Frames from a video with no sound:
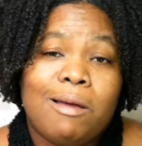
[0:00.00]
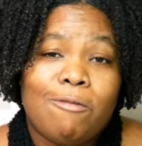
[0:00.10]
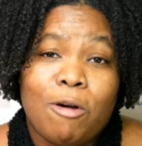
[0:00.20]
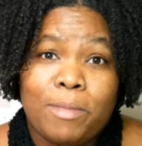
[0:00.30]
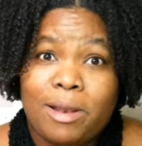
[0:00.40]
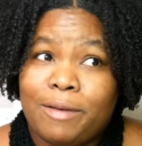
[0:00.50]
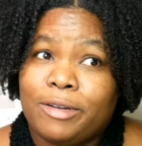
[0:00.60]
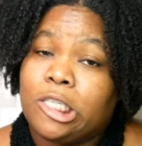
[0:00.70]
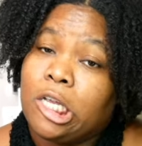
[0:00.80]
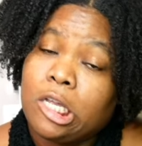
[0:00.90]
Formula
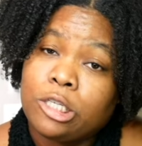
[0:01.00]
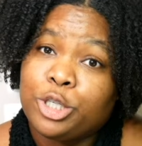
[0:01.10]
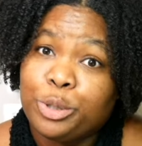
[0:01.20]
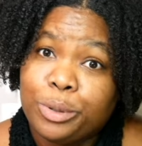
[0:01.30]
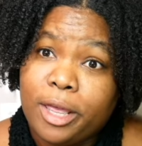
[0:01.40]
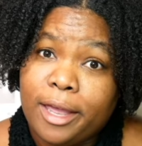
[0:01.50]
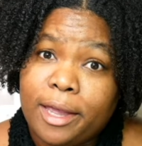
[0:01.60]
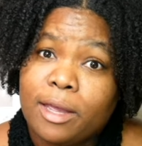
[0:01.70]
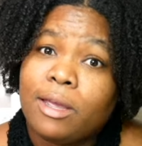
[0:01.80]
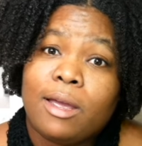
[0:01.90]
never changed.
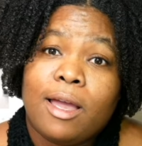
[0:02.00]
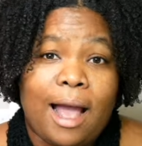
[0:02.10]
Okay.